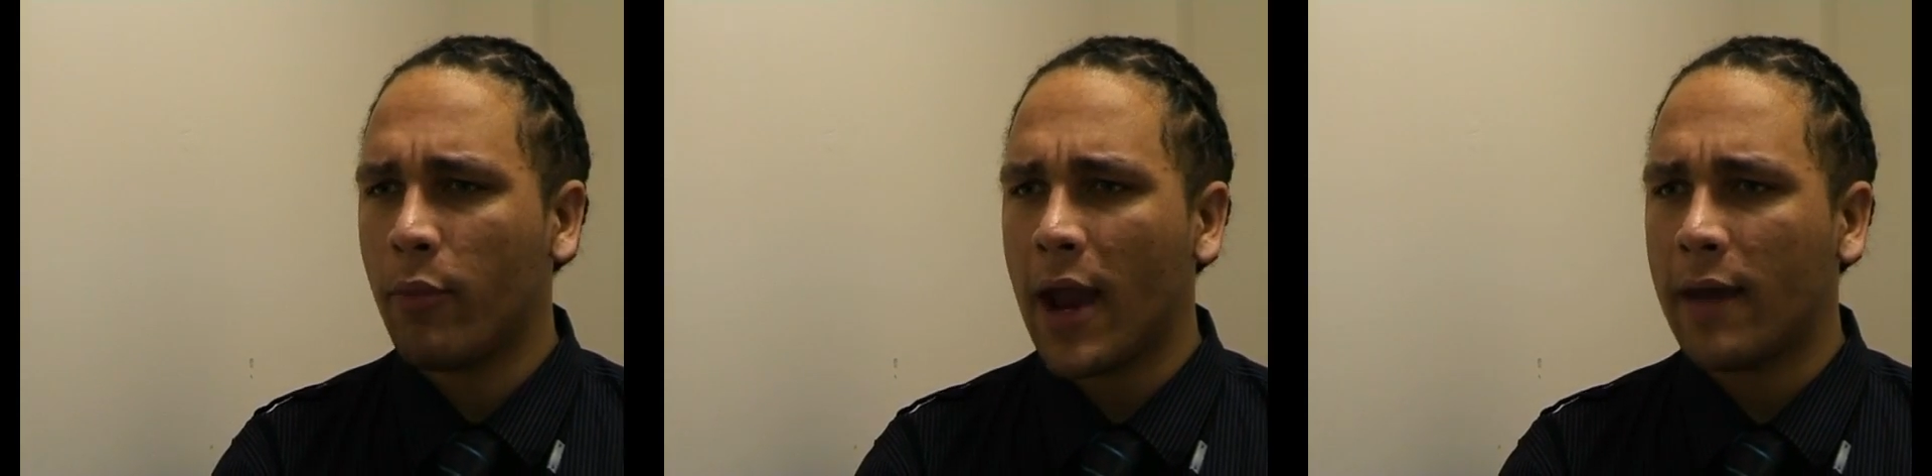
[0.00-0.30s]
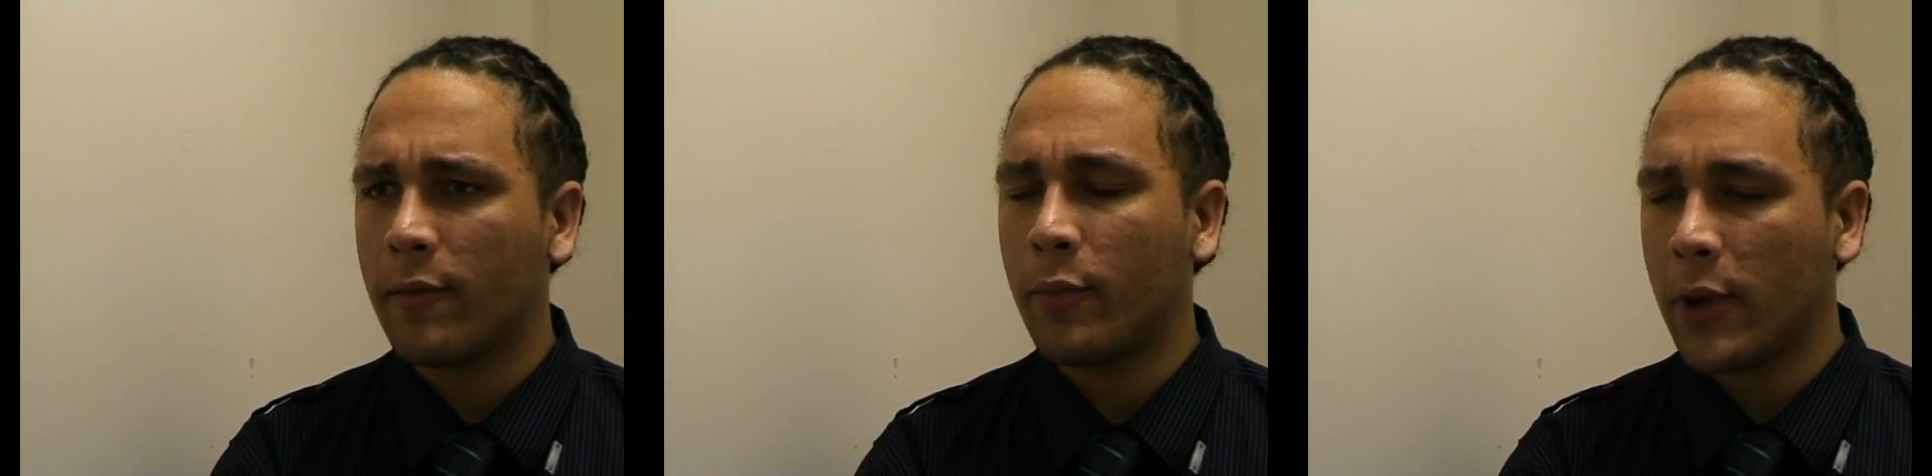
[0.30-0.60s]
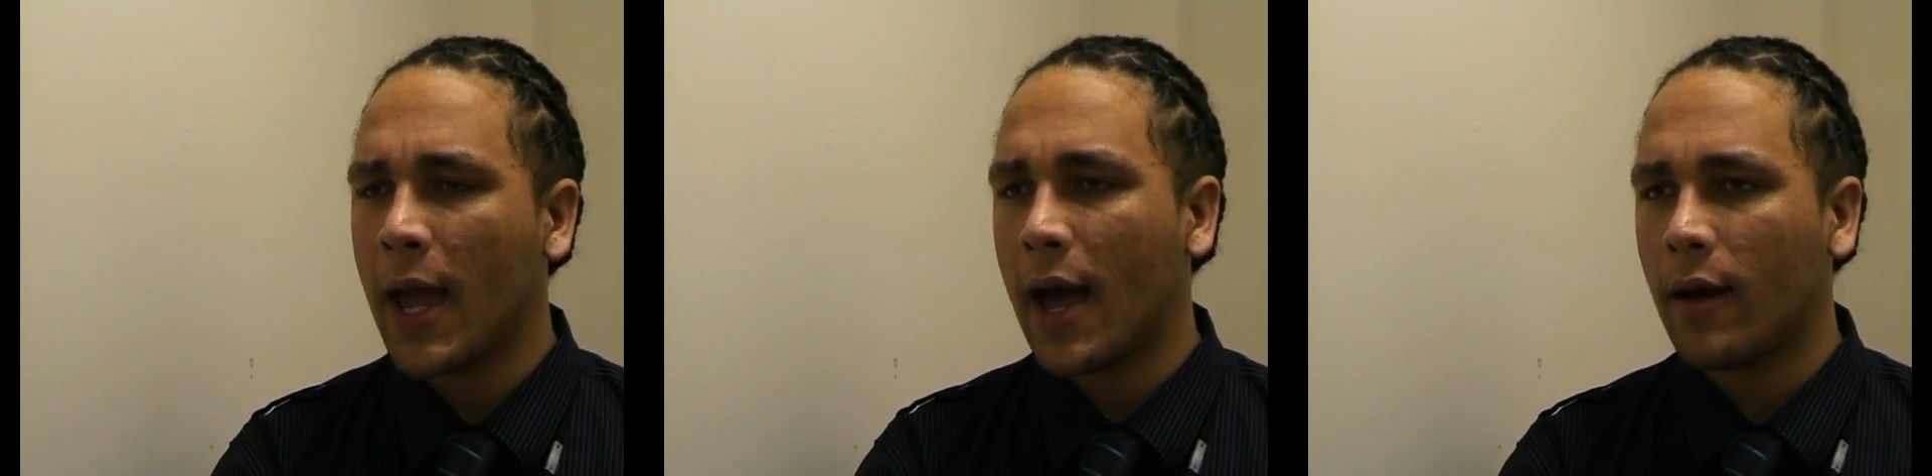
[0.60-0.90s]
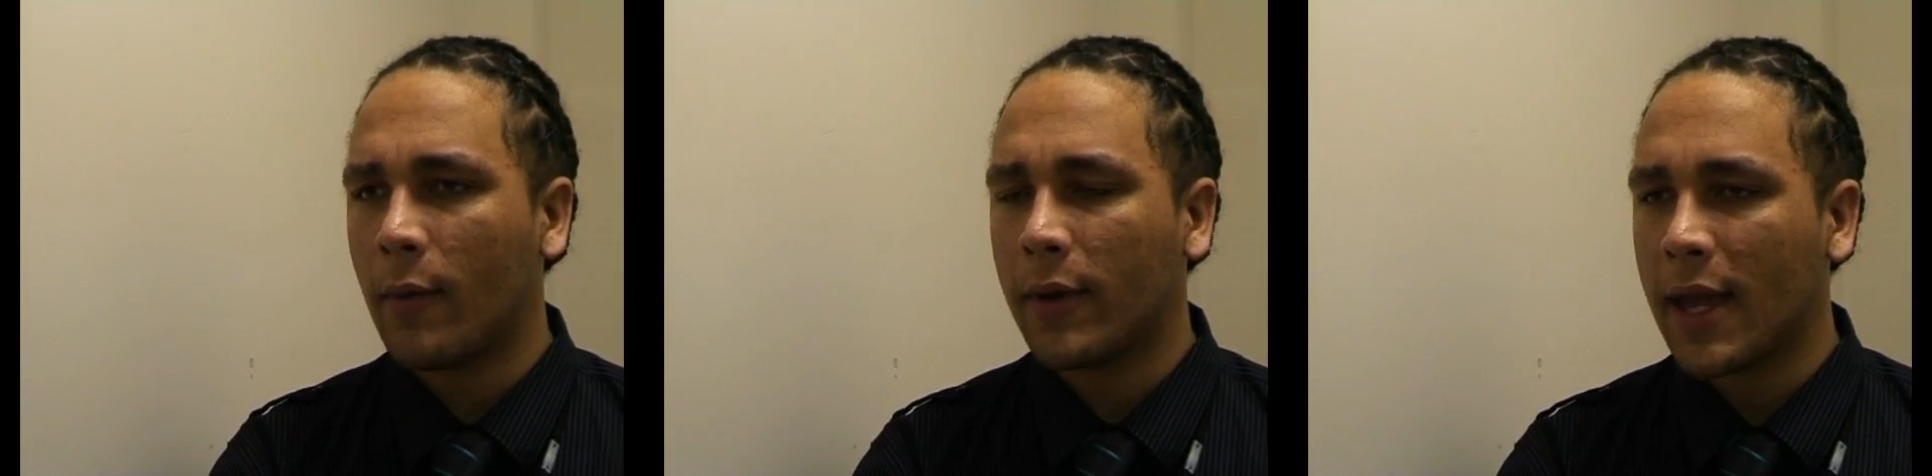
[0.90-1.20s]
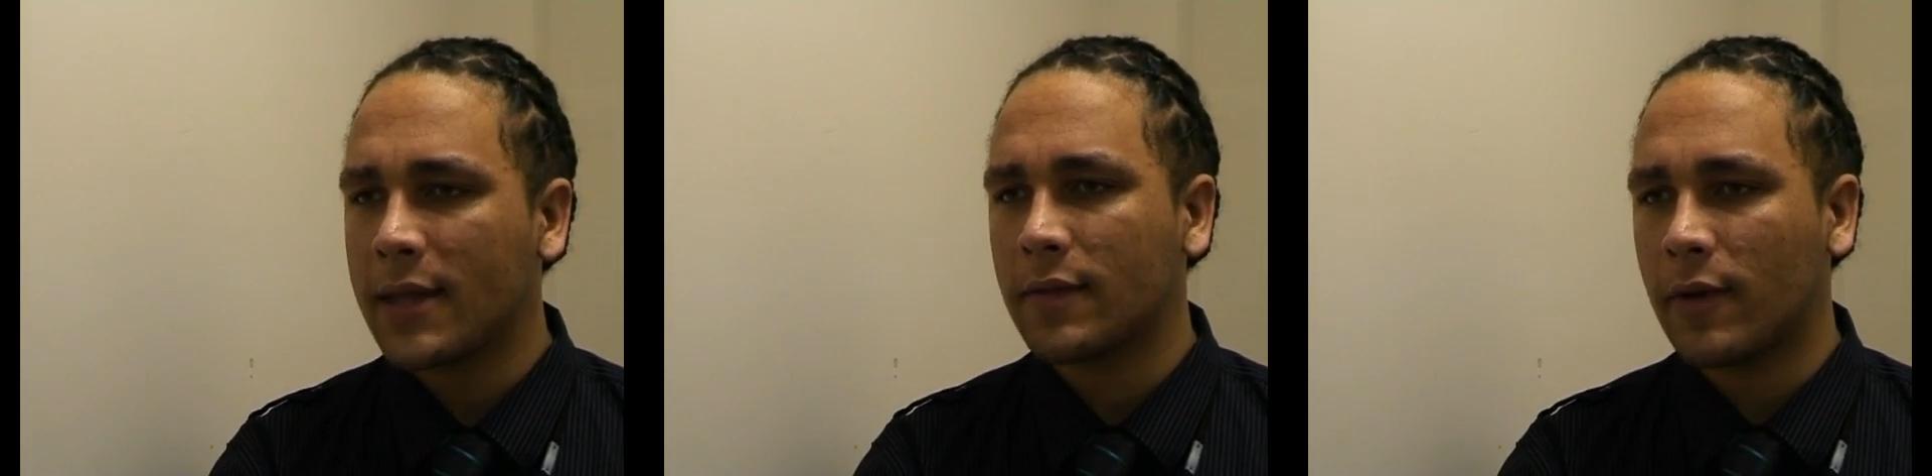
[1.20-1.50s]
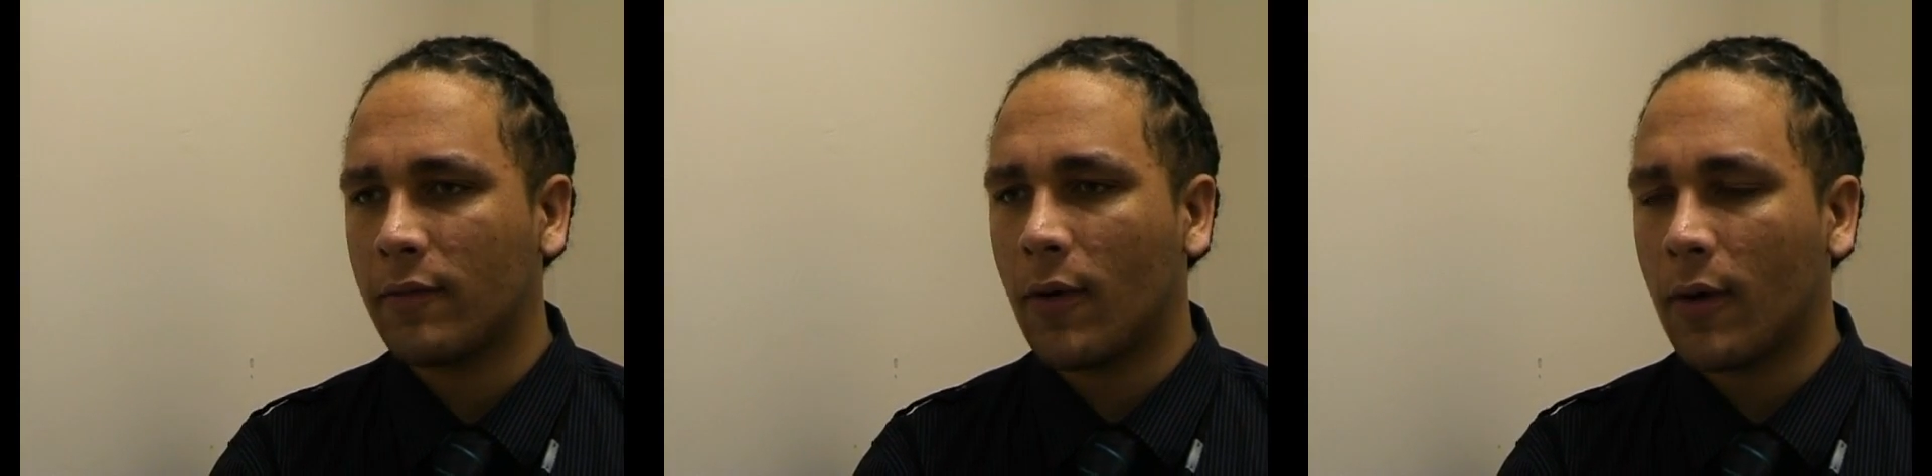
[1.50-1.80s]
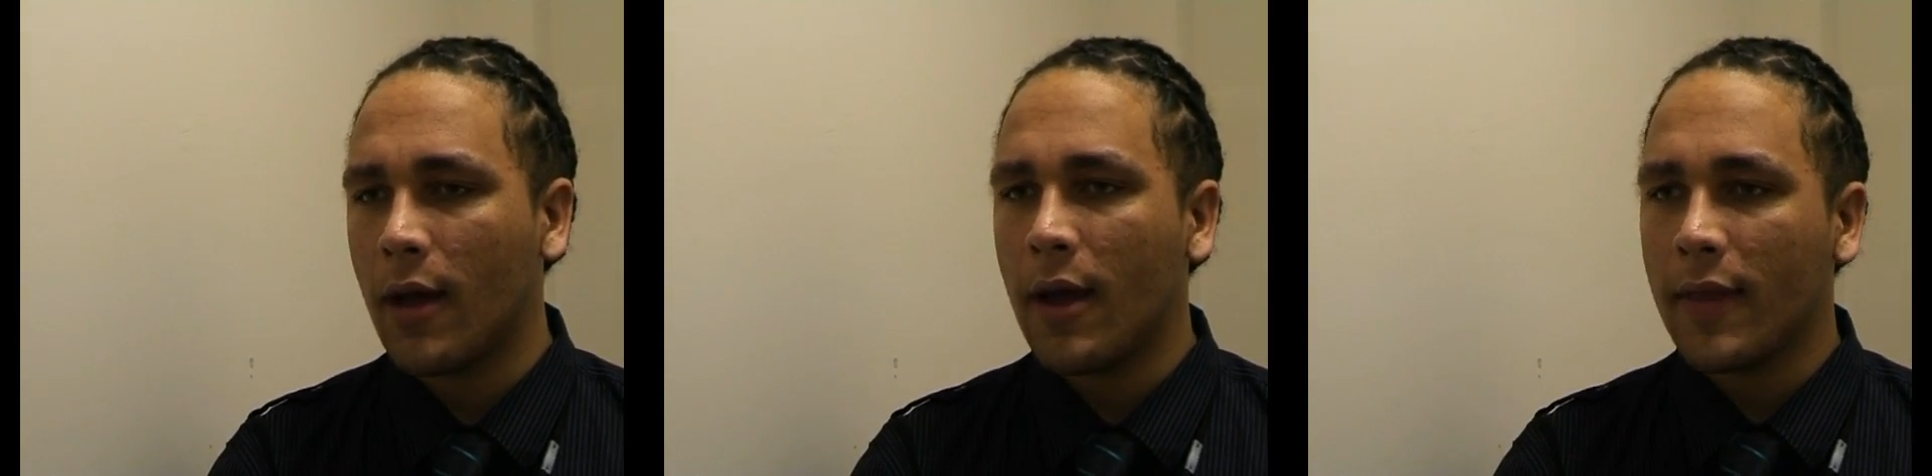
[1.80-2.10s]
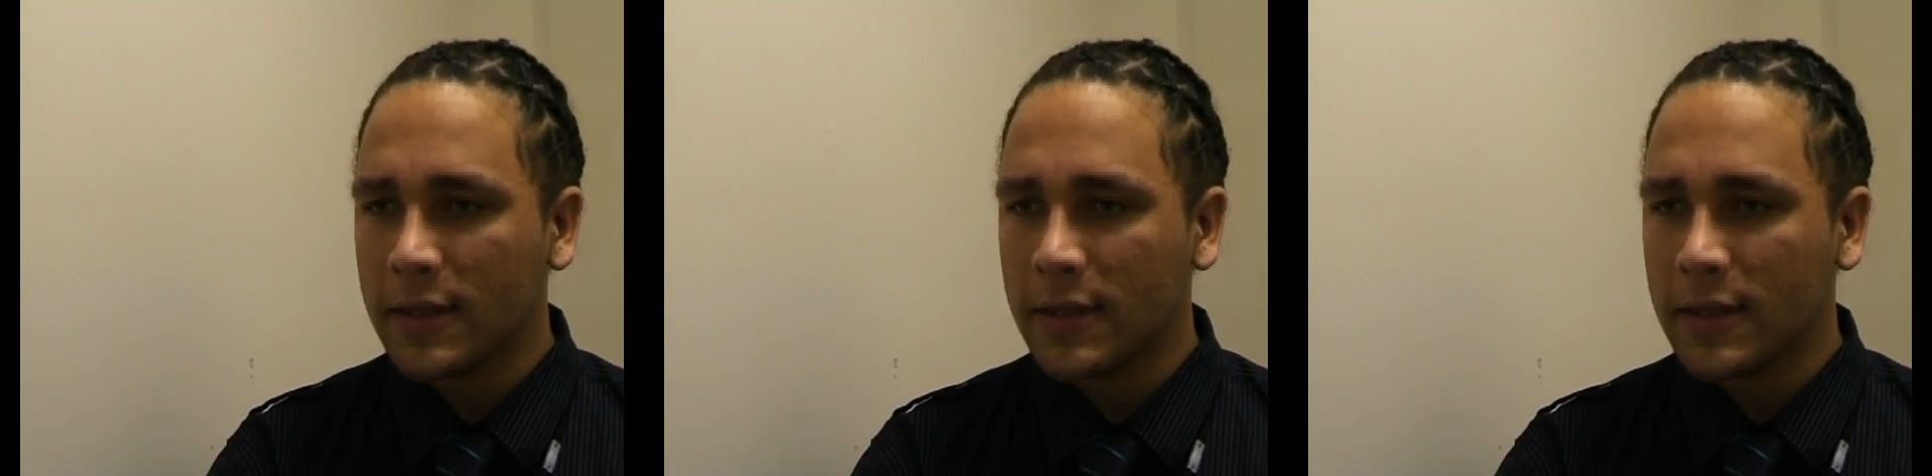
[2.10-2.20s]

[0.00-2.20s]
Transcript: brave and put your hand up and get something wrong.